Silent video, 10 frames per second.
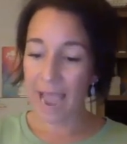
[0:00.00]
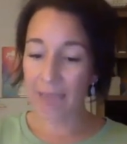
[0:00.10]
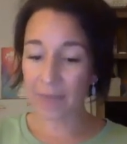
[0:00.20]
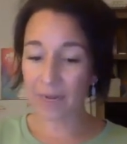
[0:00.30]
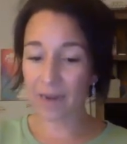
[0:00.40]

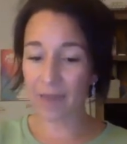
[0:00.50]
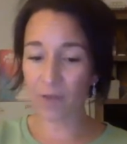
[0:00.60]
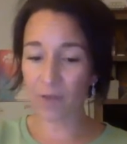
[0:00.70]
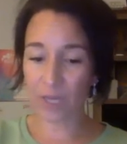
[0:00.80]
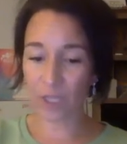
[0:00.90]
And then
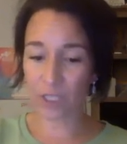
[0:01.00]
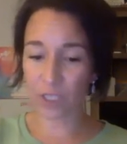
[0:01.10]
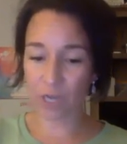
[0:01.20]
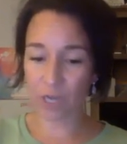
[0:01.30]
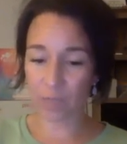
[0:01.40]
another thing she
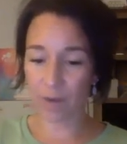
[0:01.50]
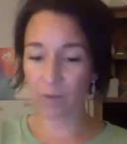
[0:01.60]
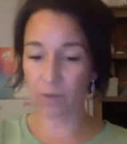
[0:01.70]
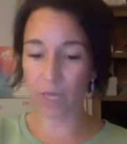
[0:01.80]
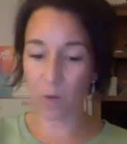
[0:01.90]
talked about
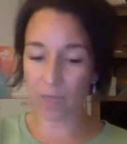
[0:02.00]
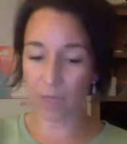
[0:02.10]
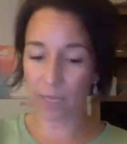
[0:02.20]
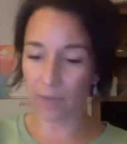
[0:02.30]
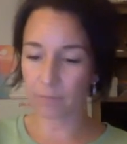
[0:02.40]
really
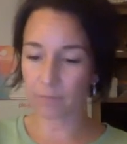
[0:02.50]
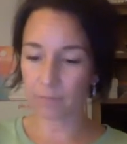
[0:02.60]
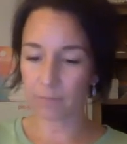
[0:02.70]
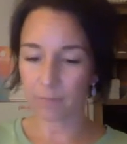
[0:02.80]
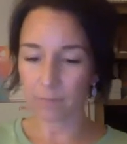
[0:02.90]
quickly,
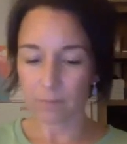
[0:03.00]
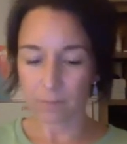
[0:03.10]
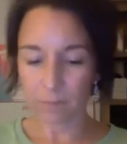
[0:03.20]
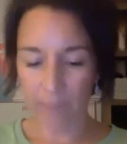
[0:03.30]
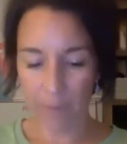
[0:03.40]

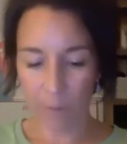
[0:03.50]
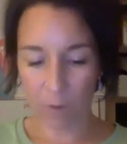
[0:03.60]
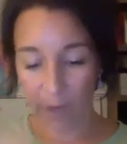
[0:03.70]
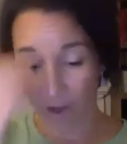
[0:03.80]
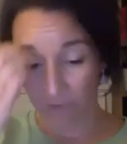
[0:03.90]
and then we'll
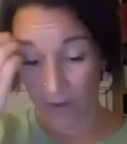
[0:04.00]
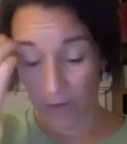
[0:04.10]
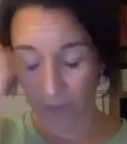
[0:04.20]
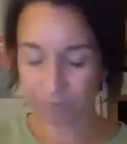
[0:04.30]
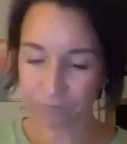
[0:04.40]
get off
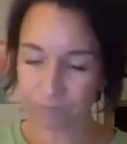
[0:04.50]
here.